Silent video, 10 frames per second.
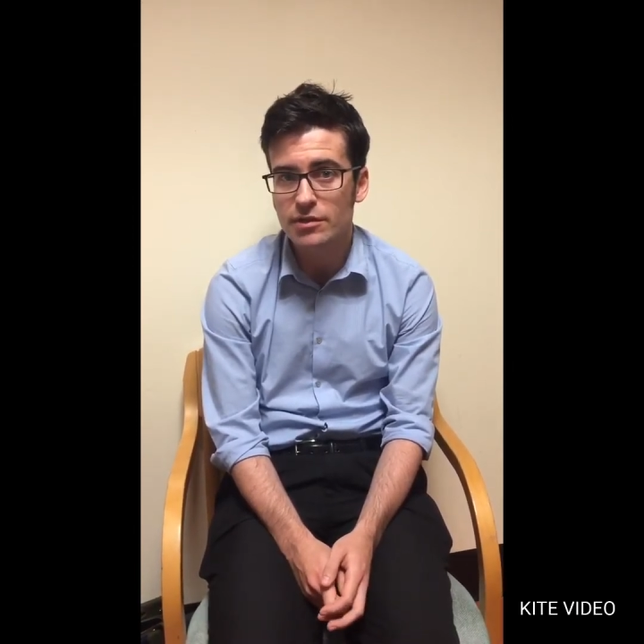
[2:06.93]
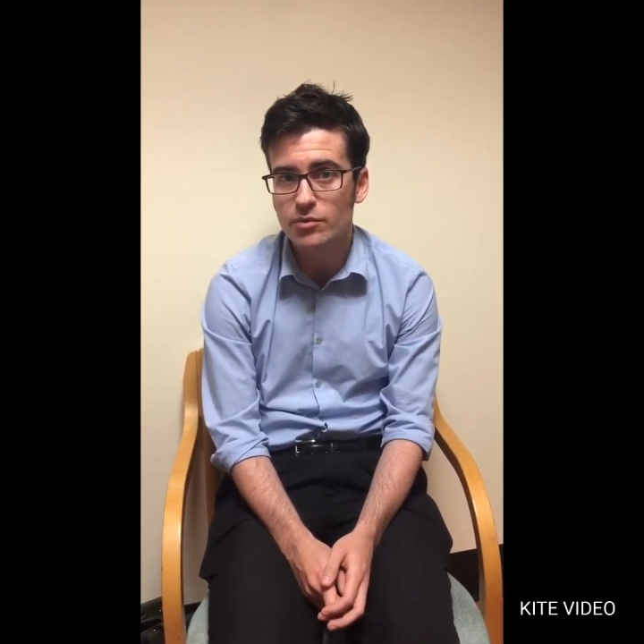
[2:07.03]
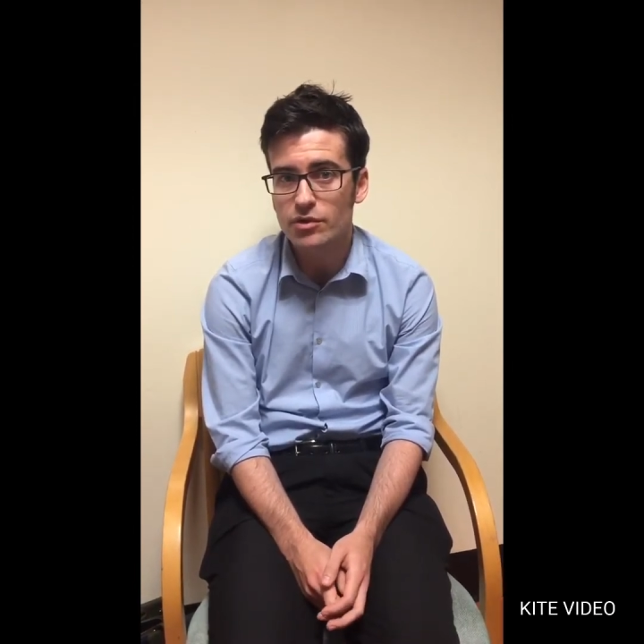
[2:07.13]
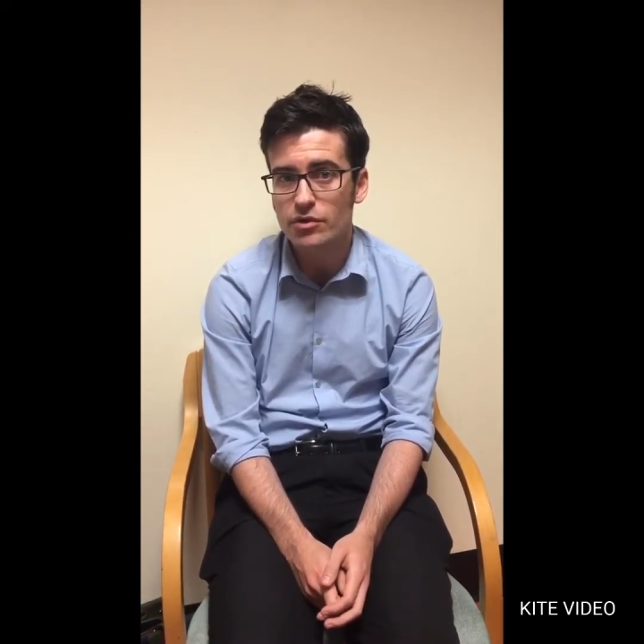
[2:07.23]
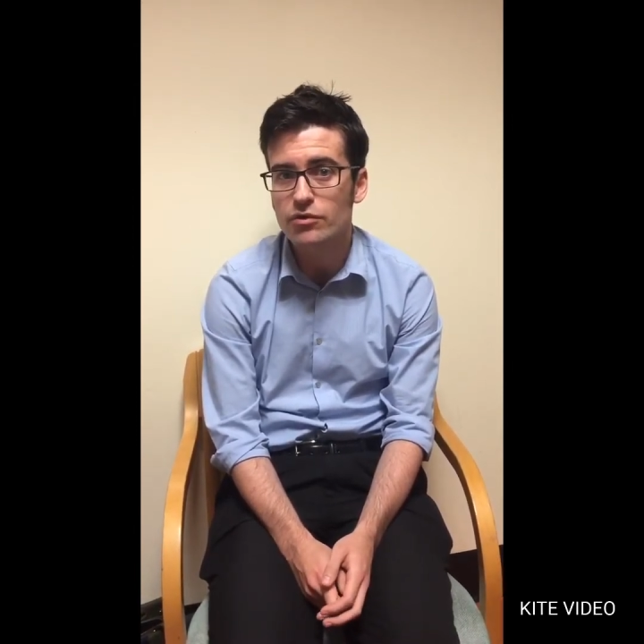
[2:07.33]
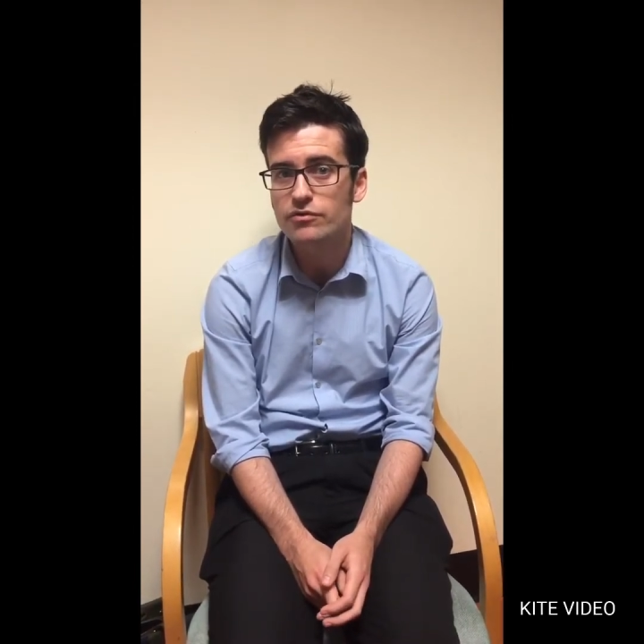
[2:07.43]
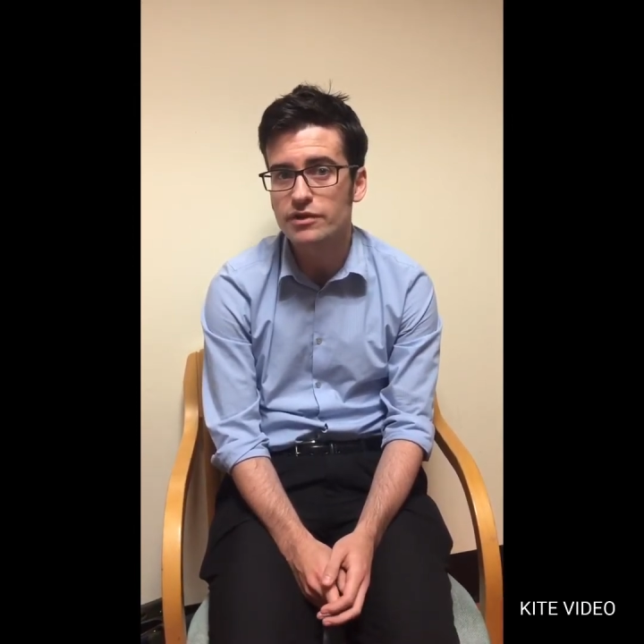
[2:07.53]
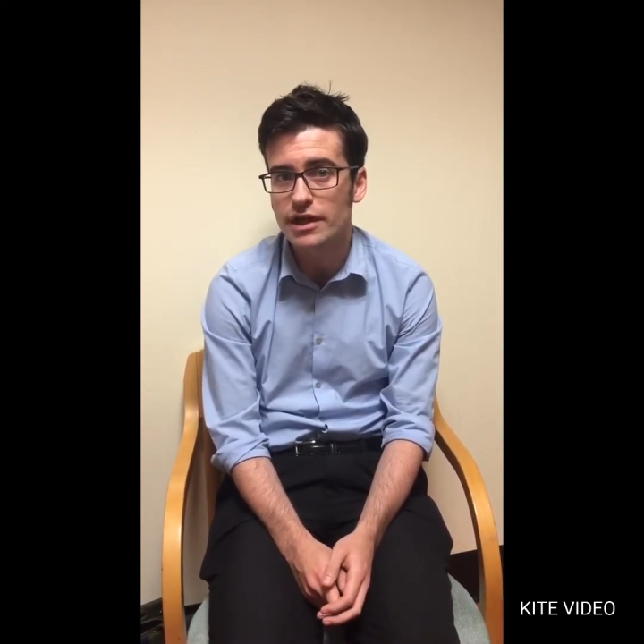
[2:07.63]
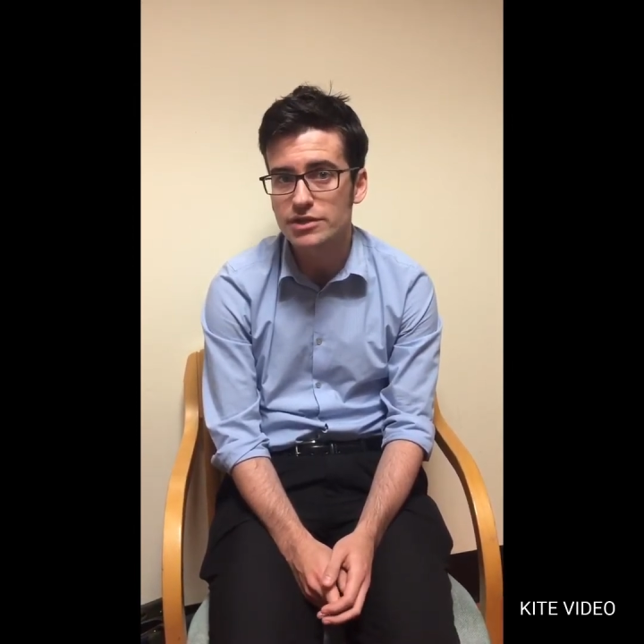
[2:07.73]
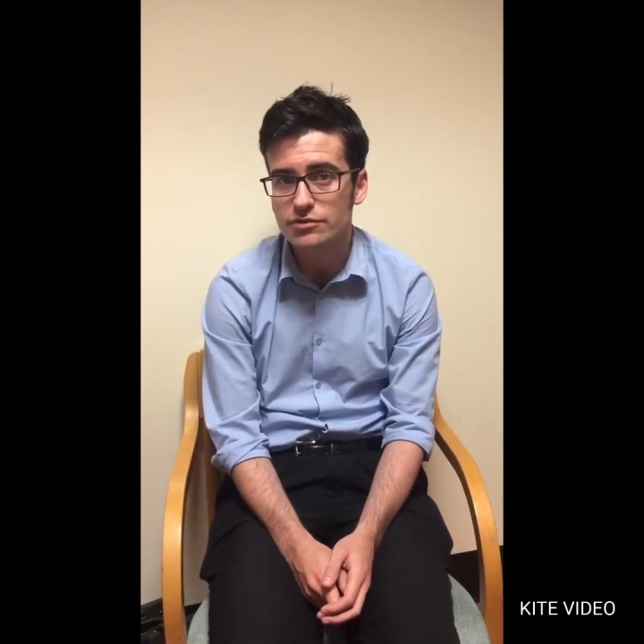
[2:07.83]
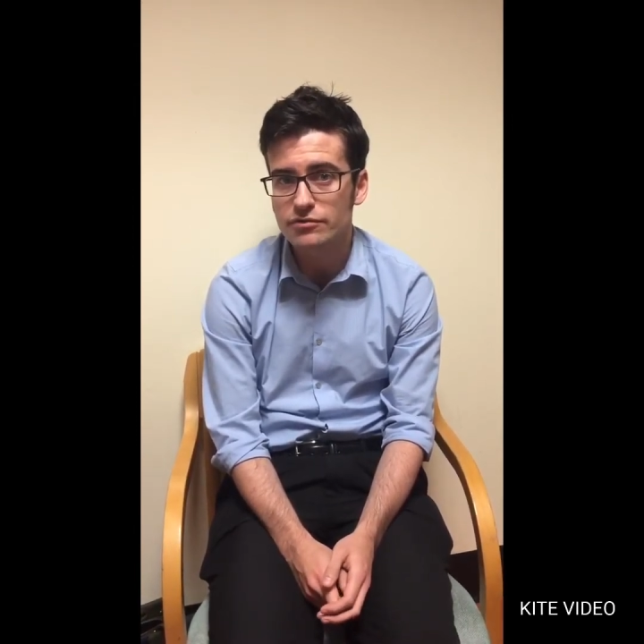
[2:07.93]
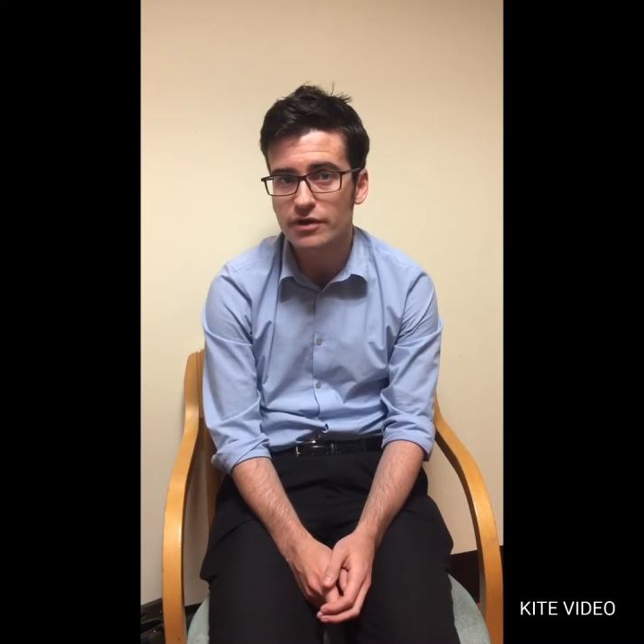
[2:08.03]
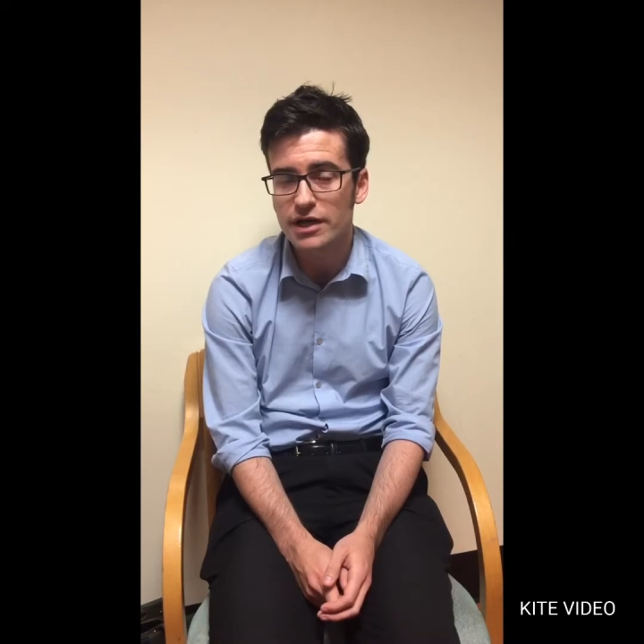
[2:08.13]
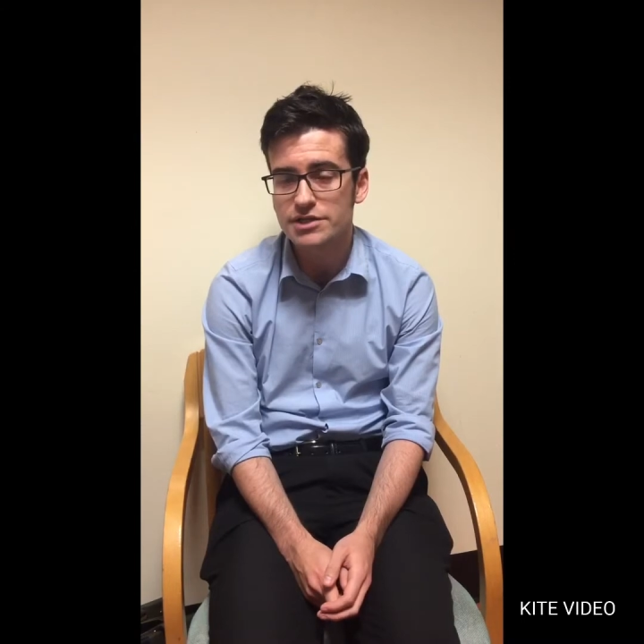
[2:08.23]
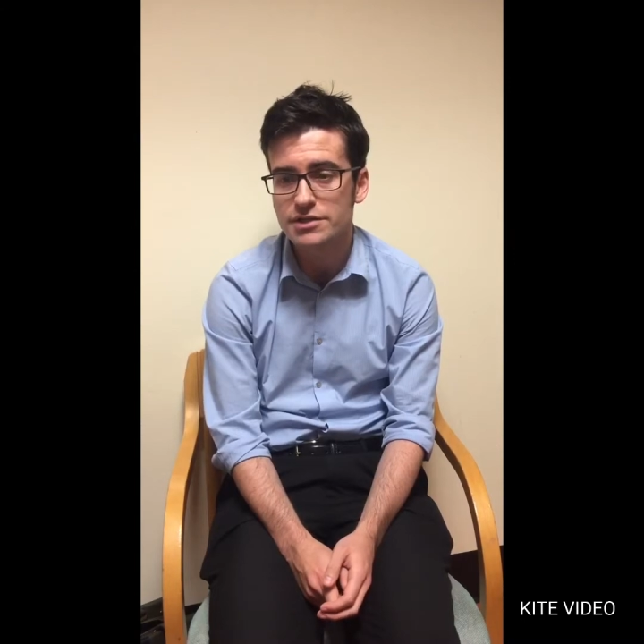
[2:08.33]
more confidential
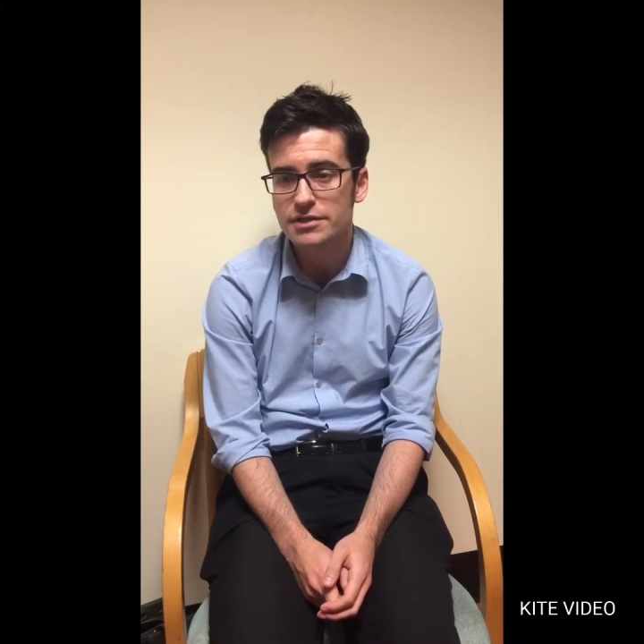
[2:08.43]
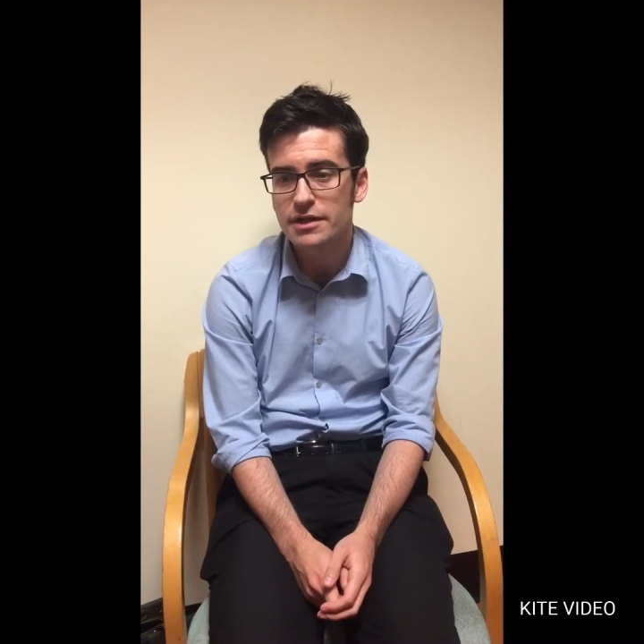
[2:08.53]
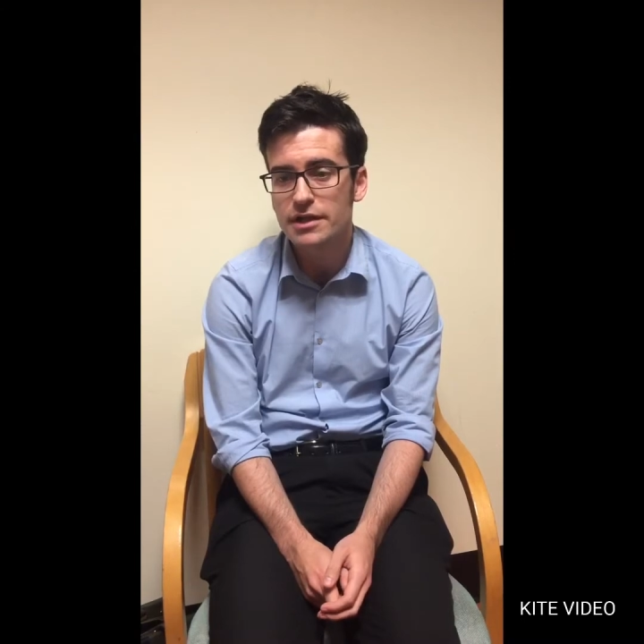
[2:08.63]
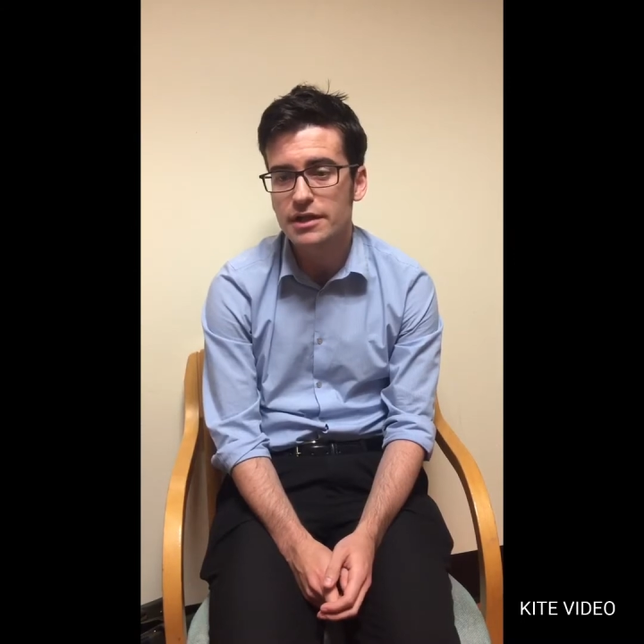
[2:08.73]
fashion.